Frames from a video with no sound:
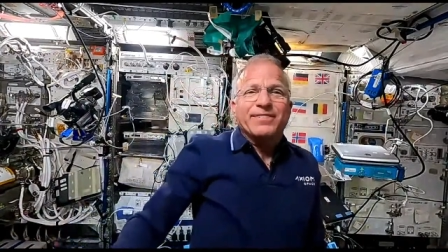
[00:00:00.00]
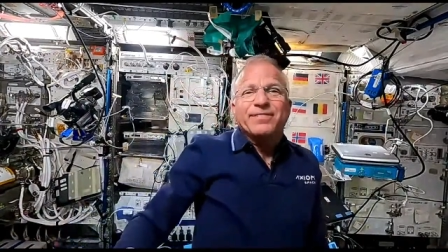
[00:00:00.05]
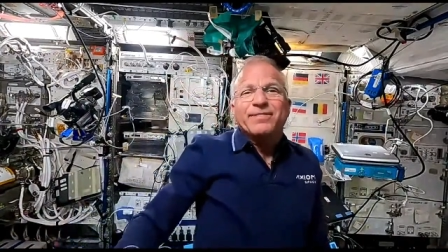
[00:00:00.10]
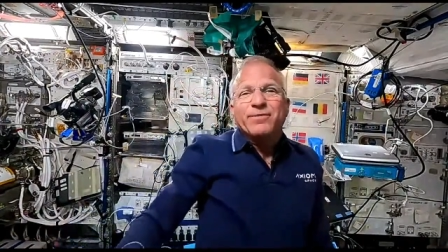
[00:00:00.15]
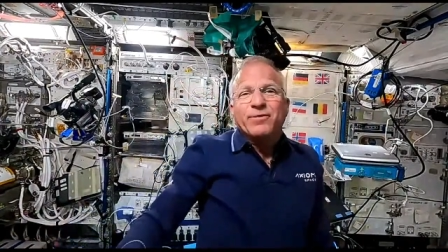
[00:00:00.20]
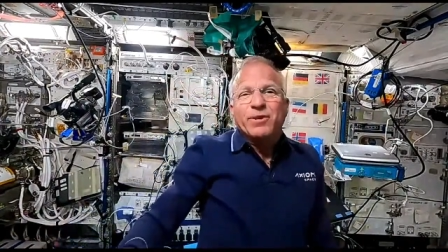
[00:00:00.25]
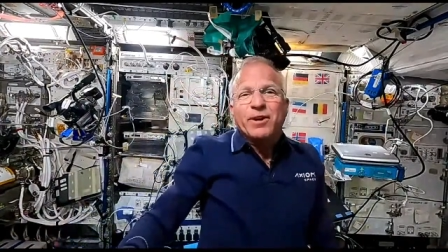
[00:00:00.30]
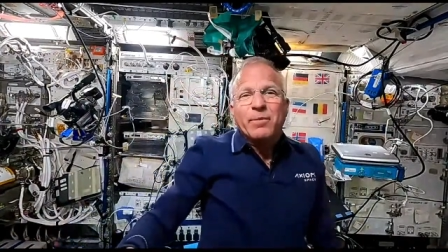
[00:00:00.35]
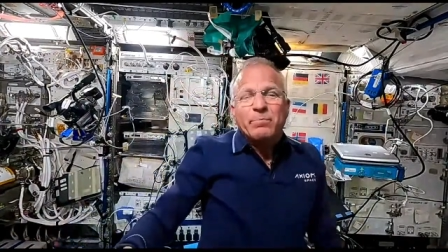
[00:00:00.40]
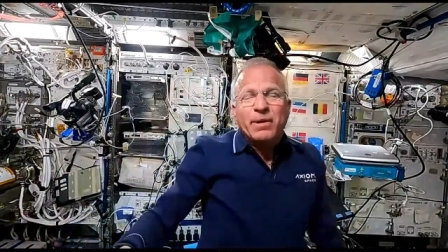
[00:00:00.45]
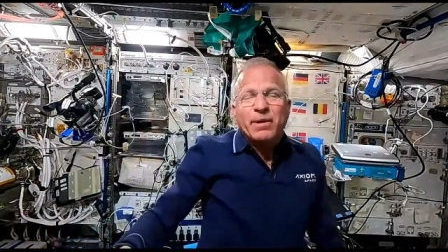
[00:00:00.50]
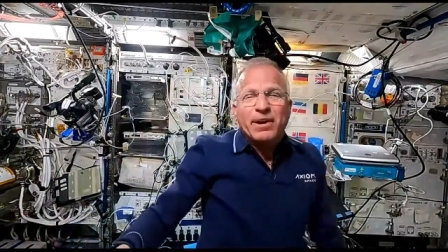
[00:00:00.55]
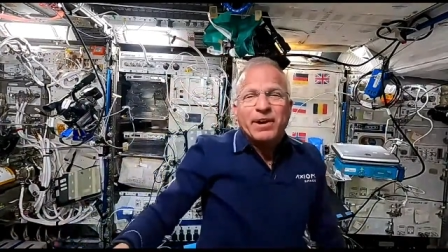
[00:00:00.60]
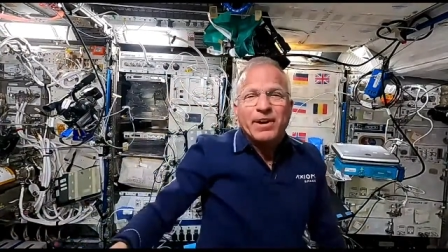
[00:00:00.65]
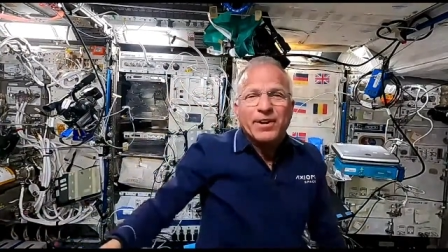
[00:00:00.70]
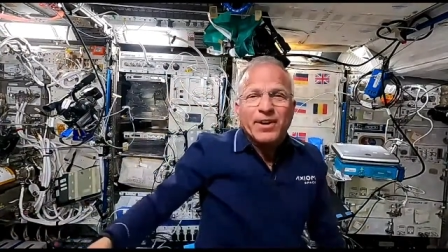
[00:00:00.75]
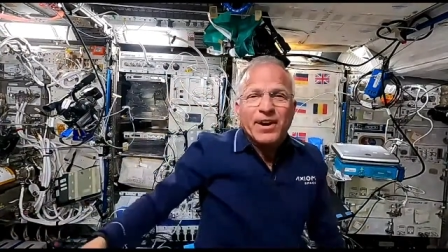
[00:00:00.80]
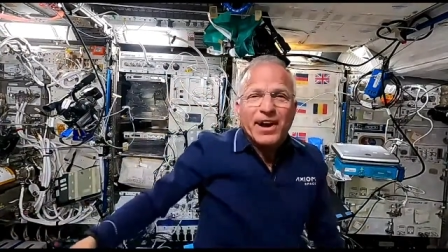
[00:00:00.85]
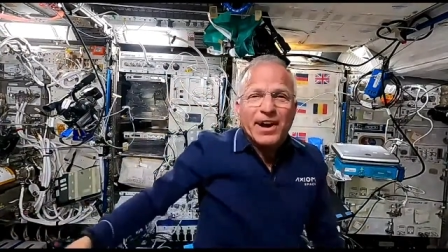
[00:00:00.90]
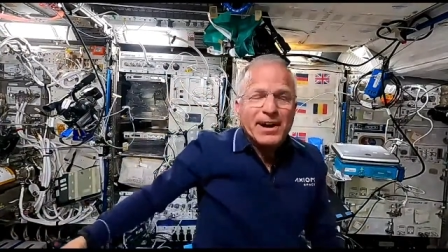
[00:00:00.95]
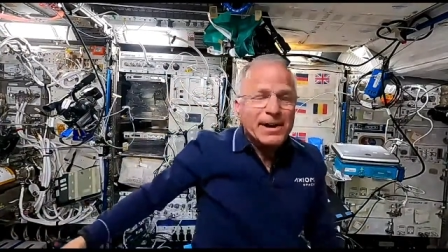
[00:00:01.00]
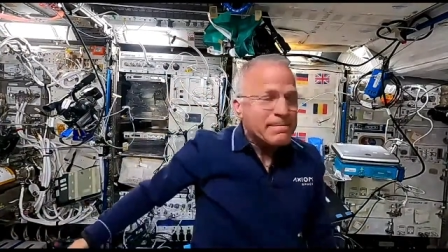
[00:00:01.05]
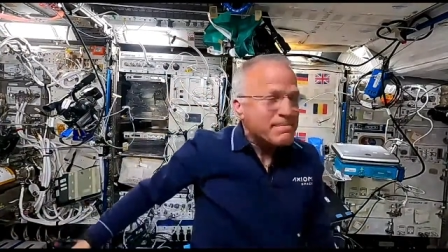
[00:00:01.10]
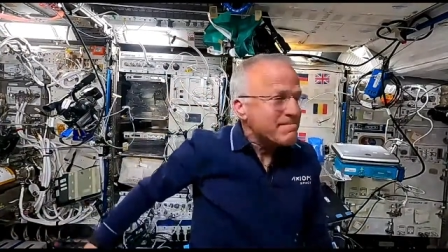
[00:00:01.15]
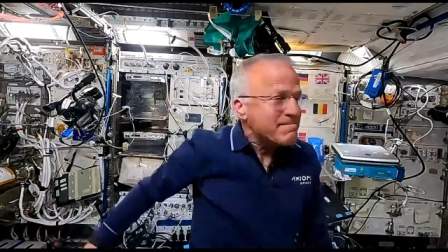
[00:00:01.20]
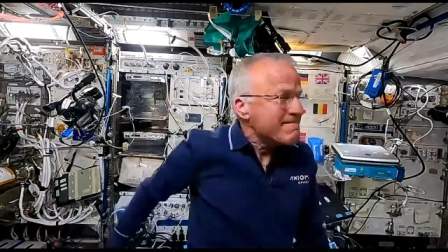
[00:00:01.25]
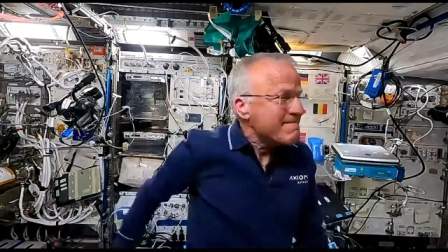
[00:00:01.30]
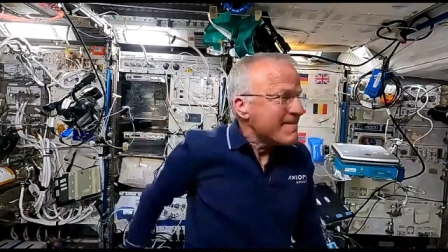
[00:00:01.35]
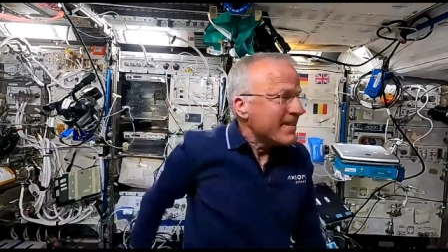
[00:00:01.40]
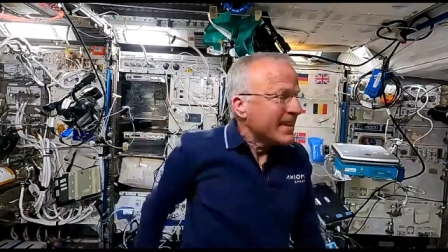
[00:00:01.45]
We're up here uh,
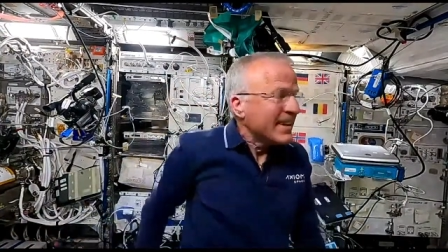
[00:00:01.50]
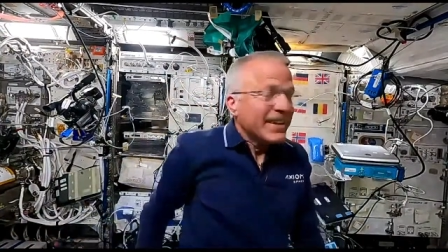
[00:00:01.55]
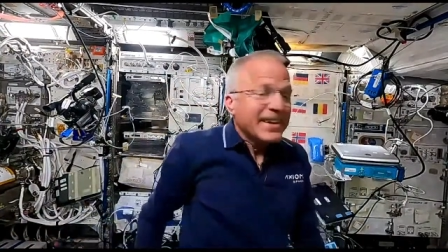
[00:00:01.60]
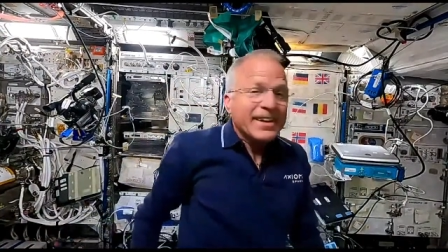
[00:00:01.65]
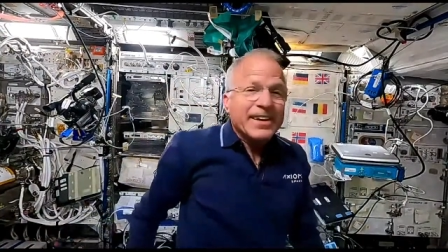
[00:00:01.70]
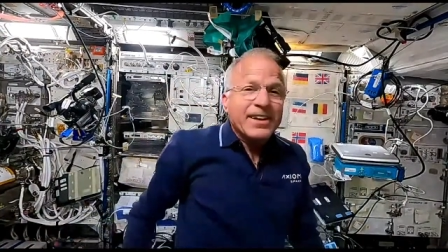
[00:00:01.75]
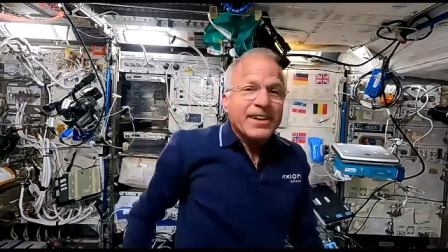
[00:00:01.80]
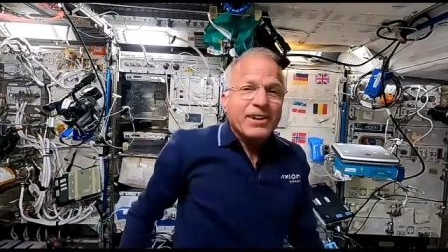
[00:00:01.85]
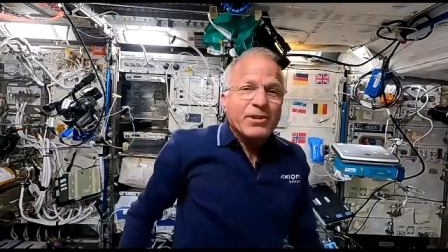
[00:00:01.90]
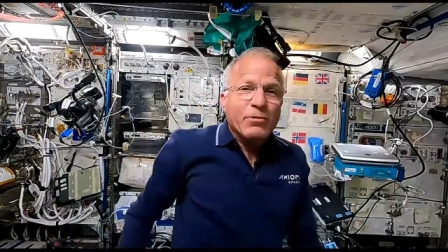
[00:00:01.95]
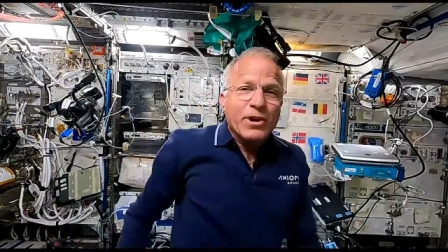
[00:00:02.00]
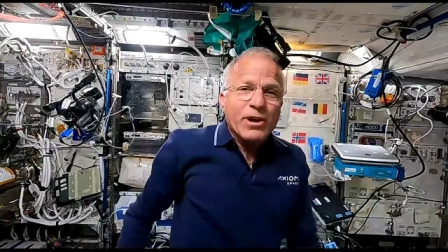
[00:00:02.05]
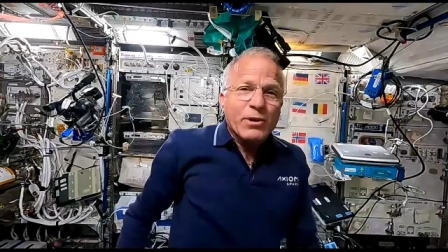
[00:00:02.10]
going